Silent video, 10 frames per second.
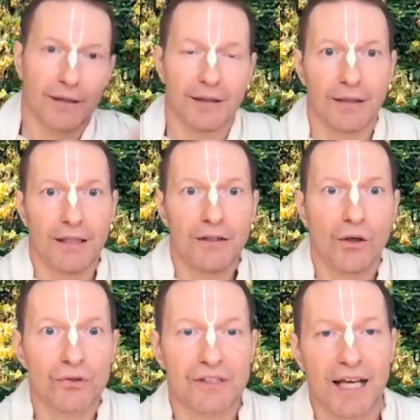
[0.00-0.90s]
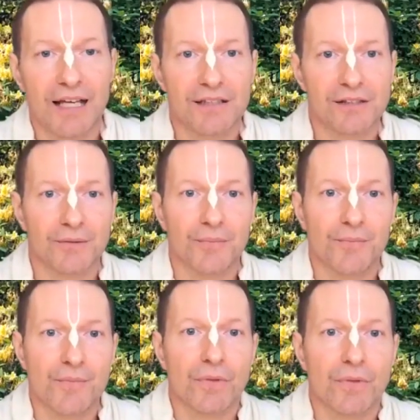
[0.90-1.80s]
in those days,
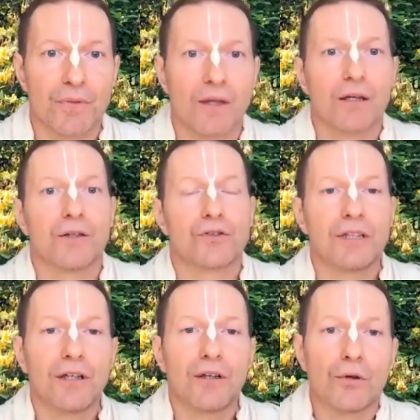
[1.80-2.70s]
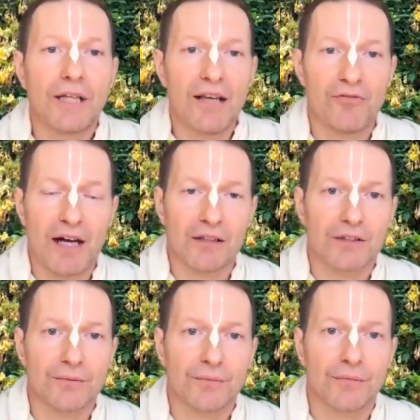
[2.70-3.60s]
Srila Gurudev
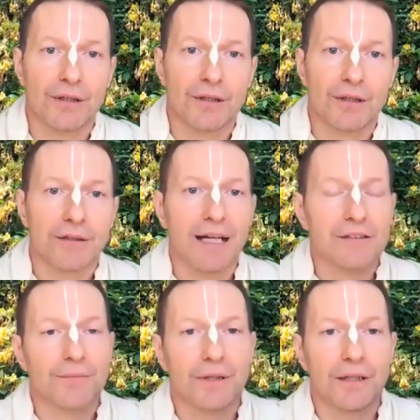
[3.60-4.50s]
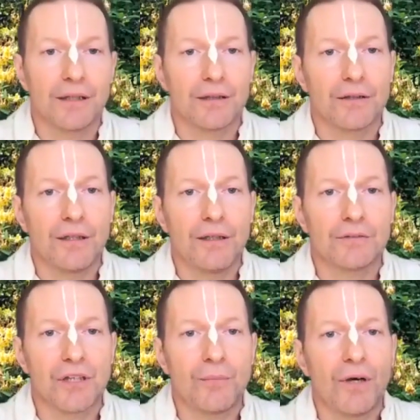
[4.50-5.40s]
felt that
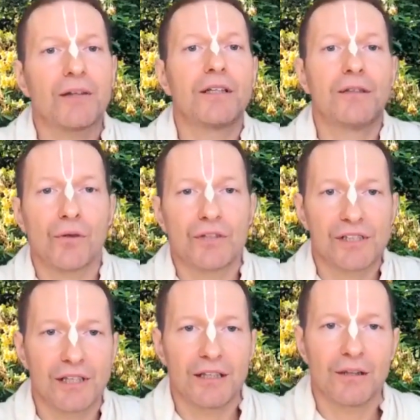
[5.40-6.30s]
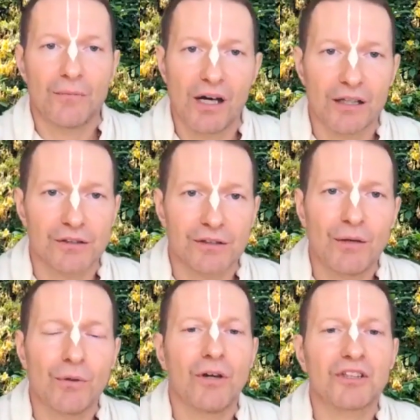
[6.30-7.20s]
some other devotees in the mart, they
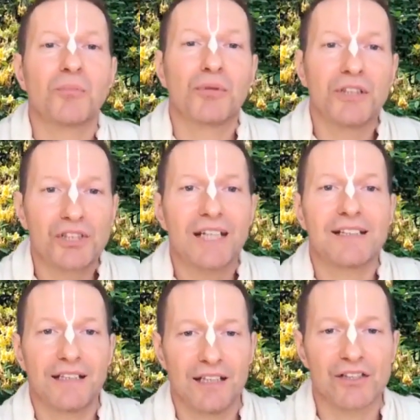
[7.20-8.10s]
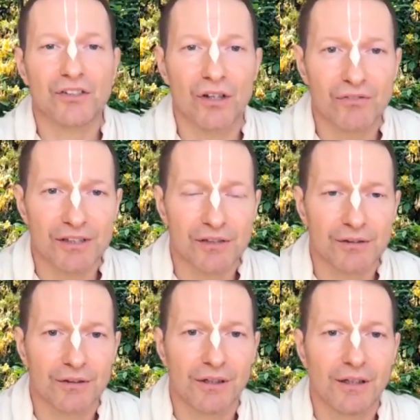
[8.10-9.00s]
were not appreciating his
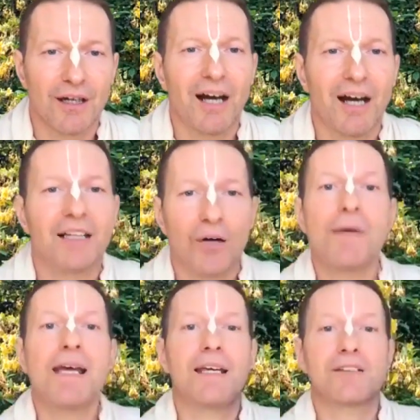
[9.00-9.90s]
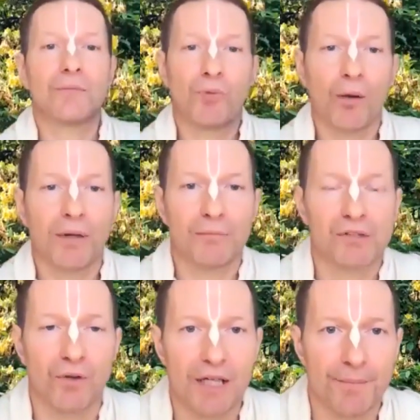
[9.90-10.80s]
service and they were making some problems
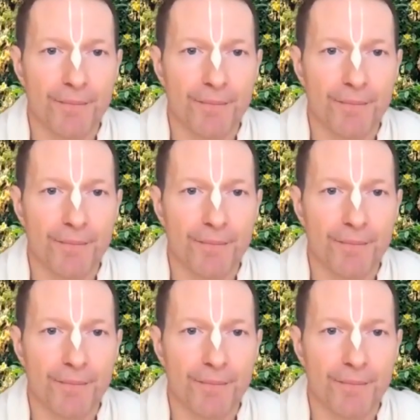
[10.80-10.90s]
for him,